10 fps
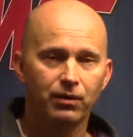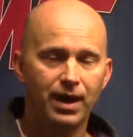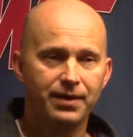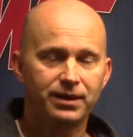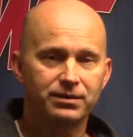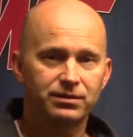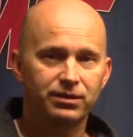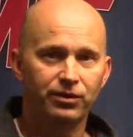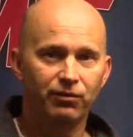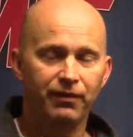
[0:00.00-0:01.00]
Well, I think it's
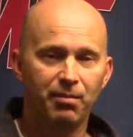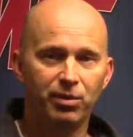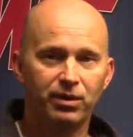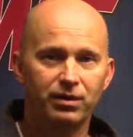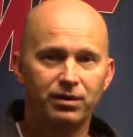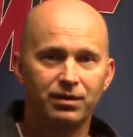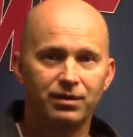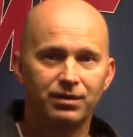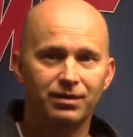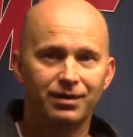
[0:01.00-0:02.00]

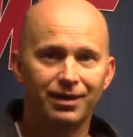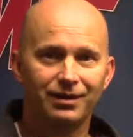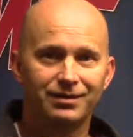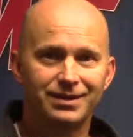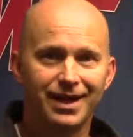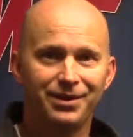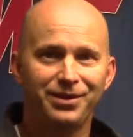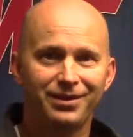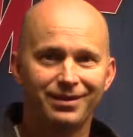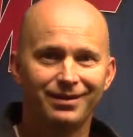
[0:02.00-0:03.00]
November
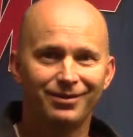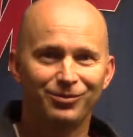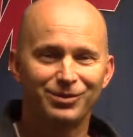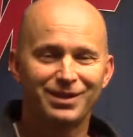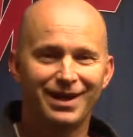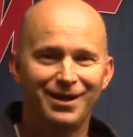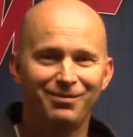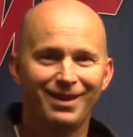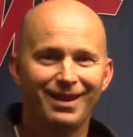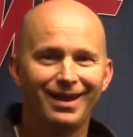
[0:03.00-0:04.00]
10th was the
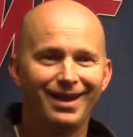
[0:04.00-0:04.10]
game.